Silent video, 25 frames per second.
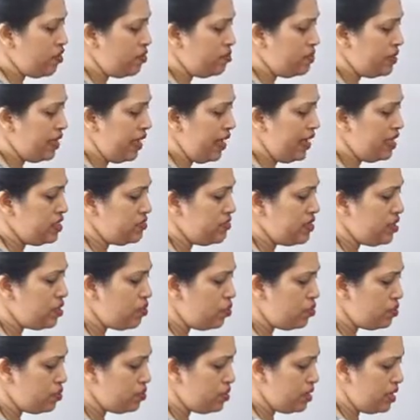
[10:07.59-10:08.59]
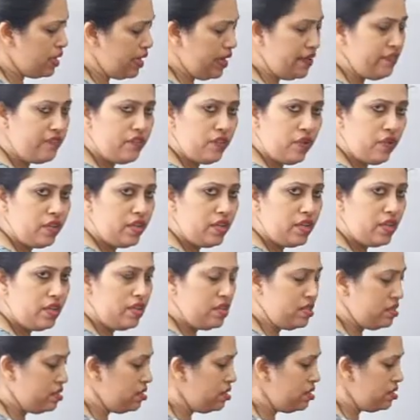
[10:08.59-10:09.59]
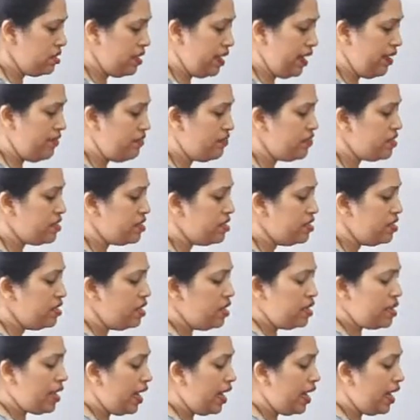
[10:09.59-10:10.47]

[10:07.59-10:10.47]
from there it will go to the left